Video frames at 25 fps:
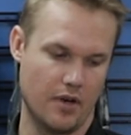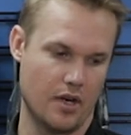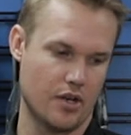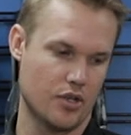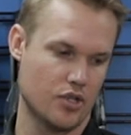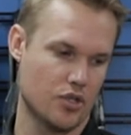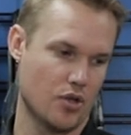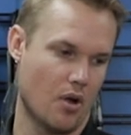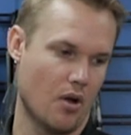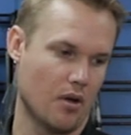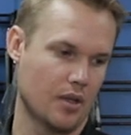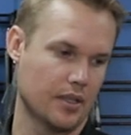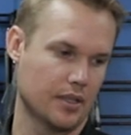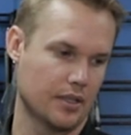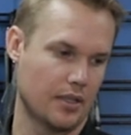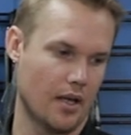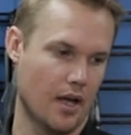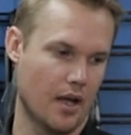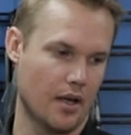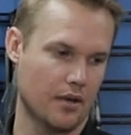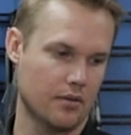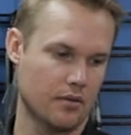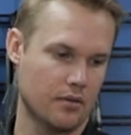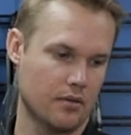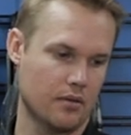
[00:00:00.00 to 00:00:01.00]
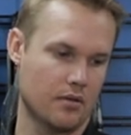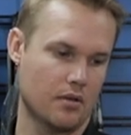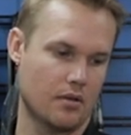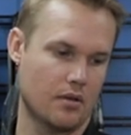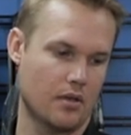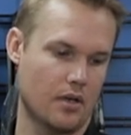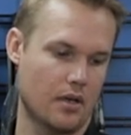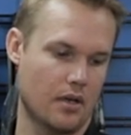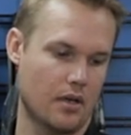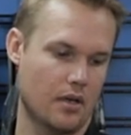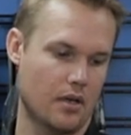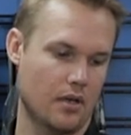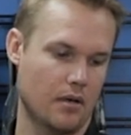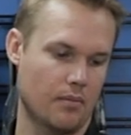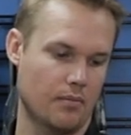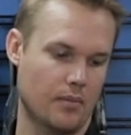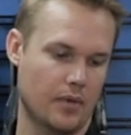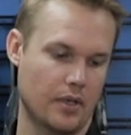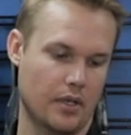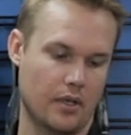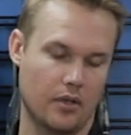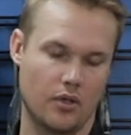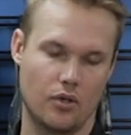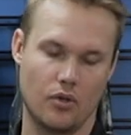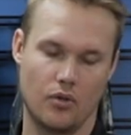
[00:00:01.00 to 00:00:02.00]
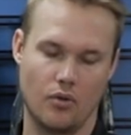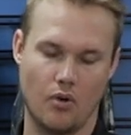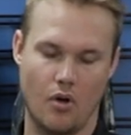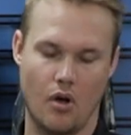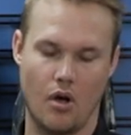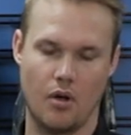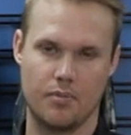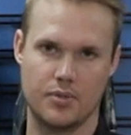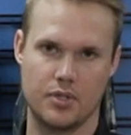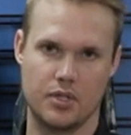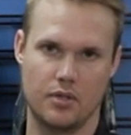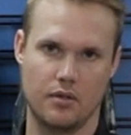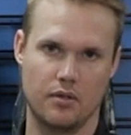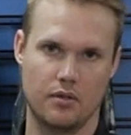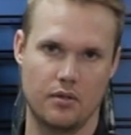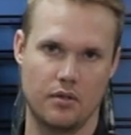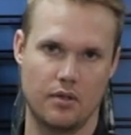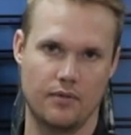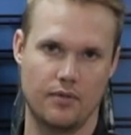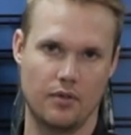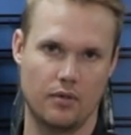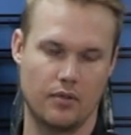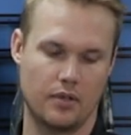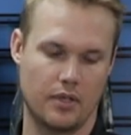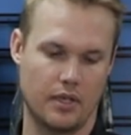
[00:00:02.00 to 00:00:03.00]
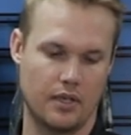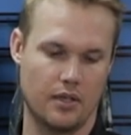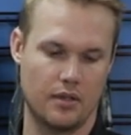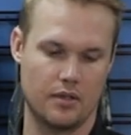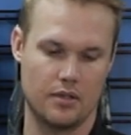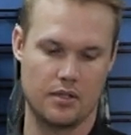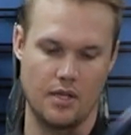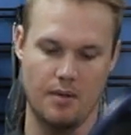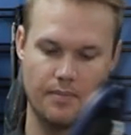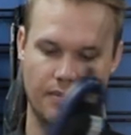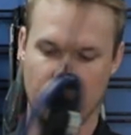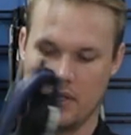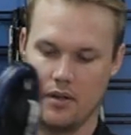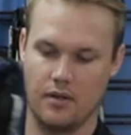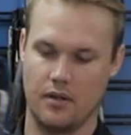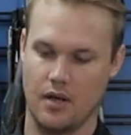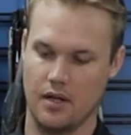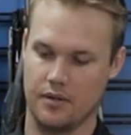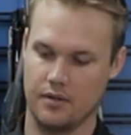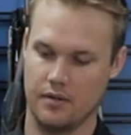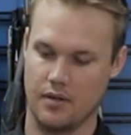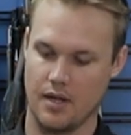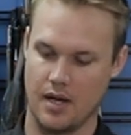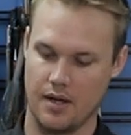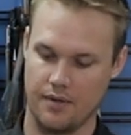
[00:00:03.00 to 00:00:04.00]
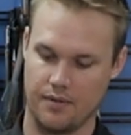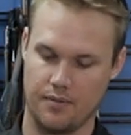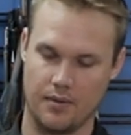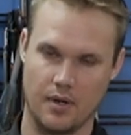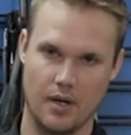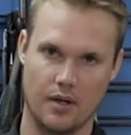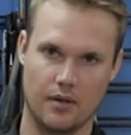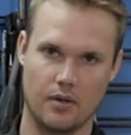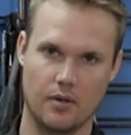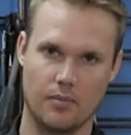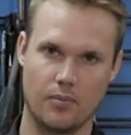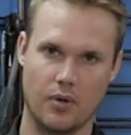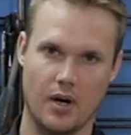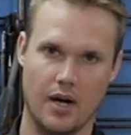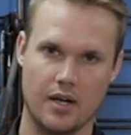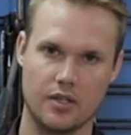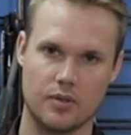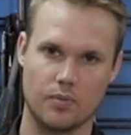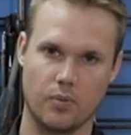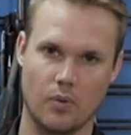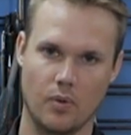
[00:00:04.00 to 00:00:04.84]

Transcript: very solid gun um, and a good option if you're looking at something under that 300 price